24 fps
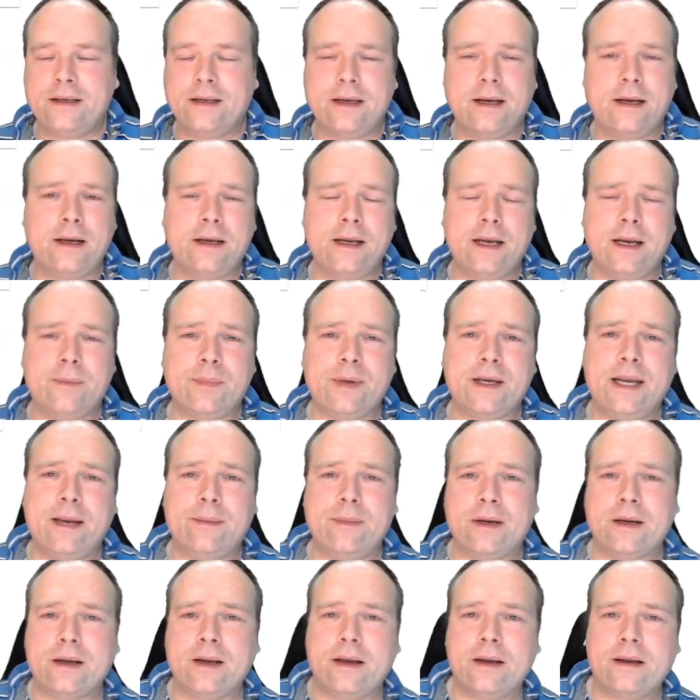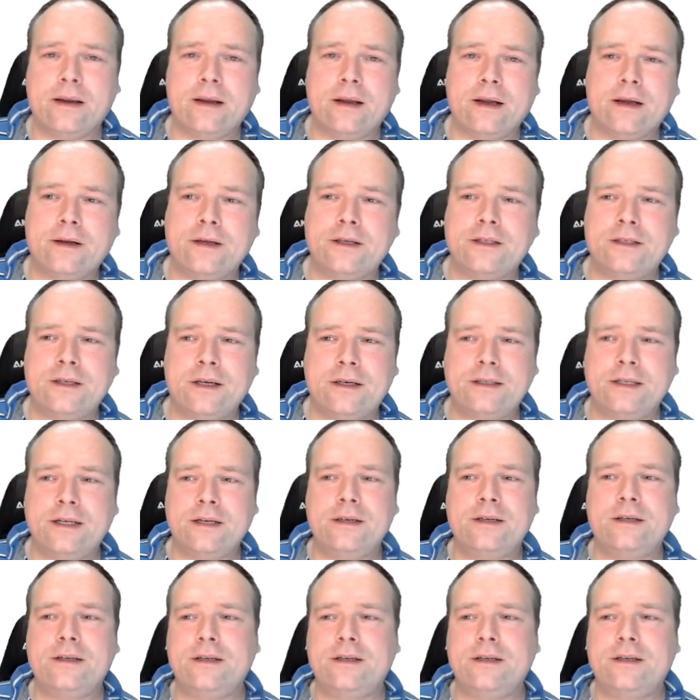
And then I became a consultant,